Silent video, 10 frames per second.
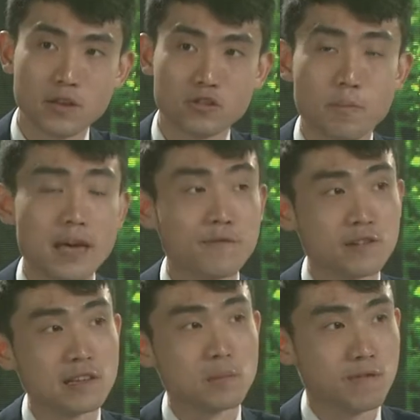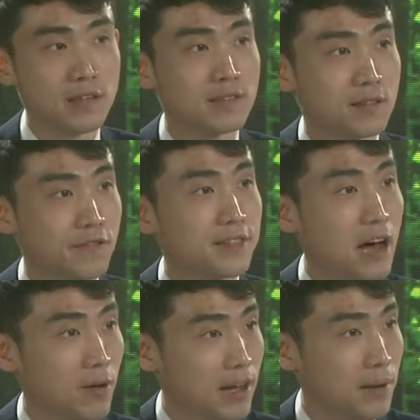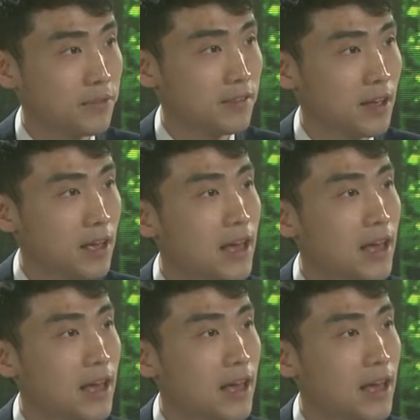to pay for some of these different outcomes